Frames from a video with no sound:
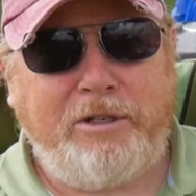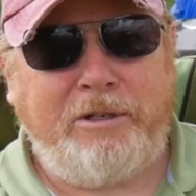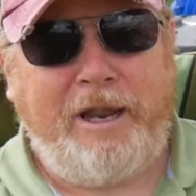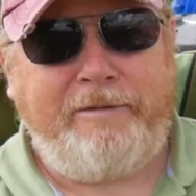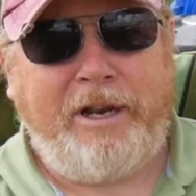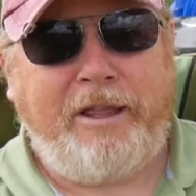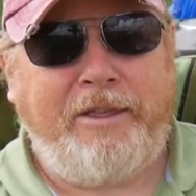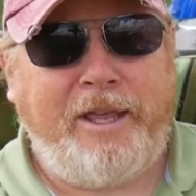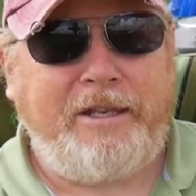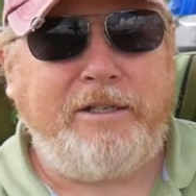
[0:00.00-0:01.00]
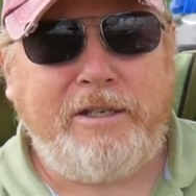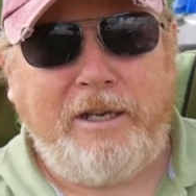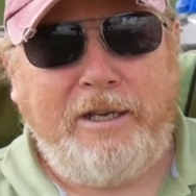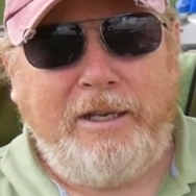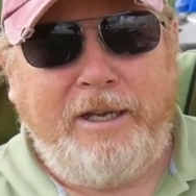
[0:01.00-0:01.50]
and leveling things,
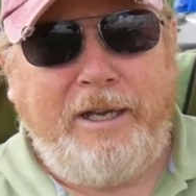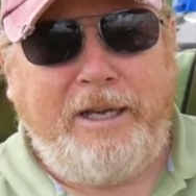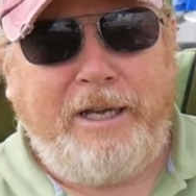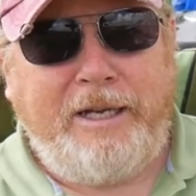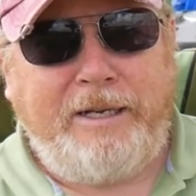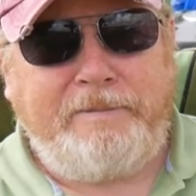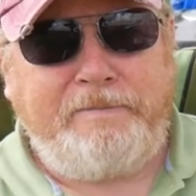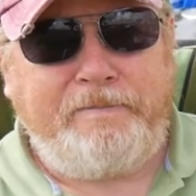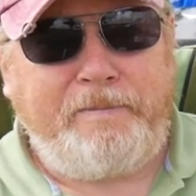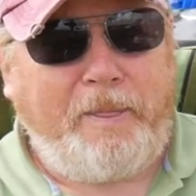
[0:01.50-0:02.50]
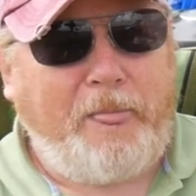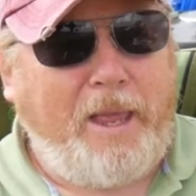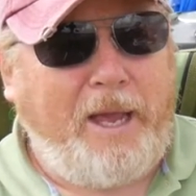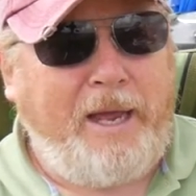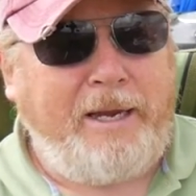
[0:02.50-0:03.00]
um,
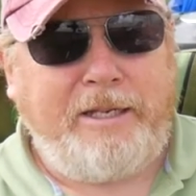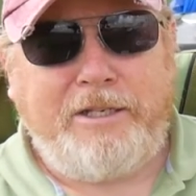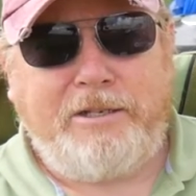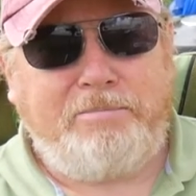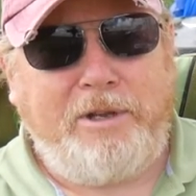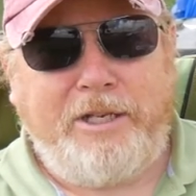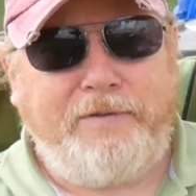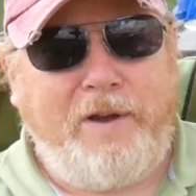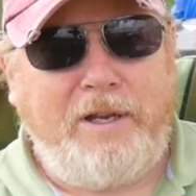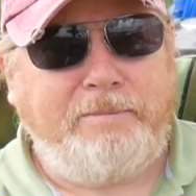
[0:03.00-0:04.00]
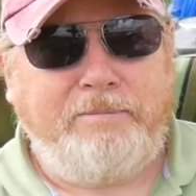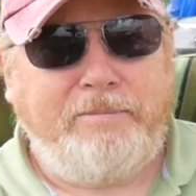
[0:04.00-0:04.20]
and it's it's fine.